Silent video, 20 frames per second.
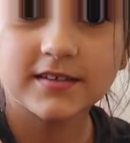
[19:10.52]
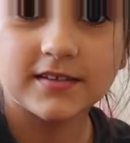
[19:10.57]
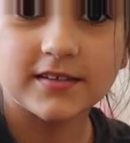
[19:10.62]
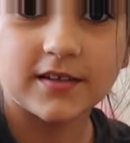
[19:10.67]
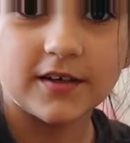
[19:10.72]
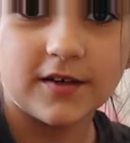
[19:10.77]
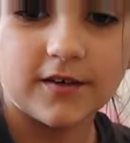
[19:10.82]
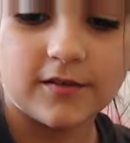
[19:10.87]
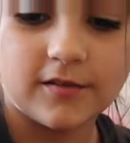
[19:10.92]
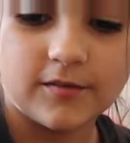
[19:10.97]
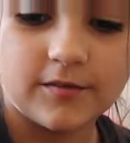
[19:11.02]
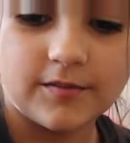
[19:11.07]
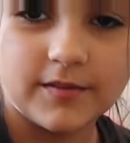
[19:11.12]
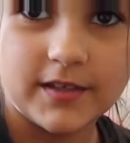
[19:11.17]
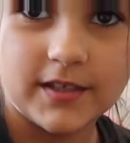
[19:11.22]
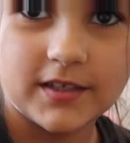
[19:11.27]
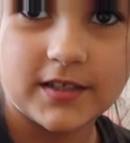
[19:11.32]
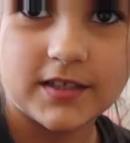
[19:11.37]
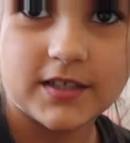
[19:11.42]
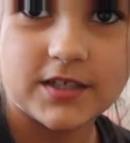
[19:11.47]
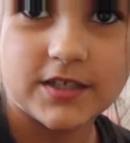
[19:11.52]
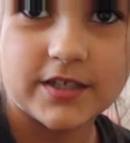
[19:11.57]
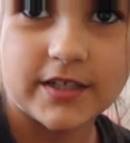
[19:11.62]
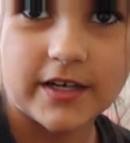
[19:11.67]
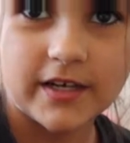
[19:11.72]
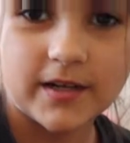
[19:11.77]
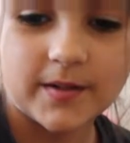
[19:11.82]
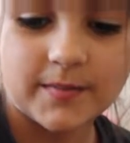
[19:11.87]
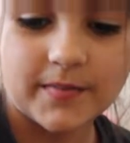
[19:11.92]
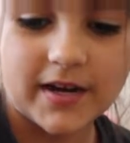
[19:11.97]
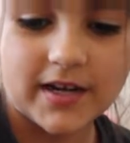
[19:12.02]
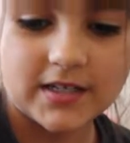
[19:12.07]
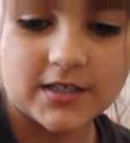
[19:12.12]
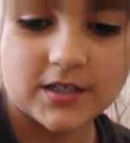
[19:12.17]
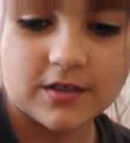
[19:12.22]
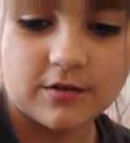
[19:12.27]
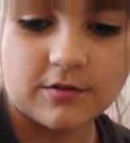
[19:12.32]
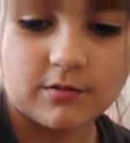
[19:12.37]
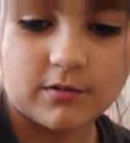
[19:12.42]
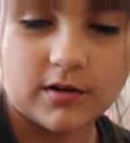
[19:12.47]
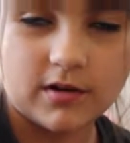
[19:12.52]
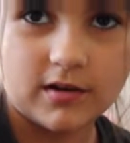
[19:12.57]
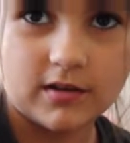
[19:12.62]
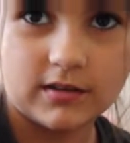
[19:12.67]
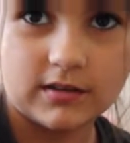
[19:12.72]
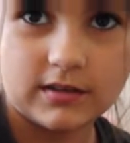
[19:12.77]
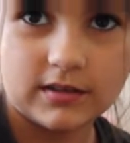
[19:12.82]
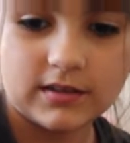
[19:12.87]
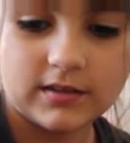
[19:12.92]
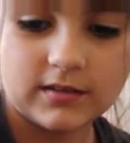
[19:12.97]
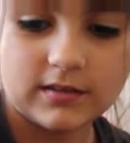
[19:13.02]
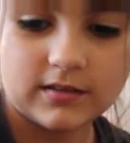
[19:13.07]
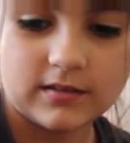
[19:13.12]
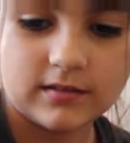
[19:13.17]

So he could share a magic wand.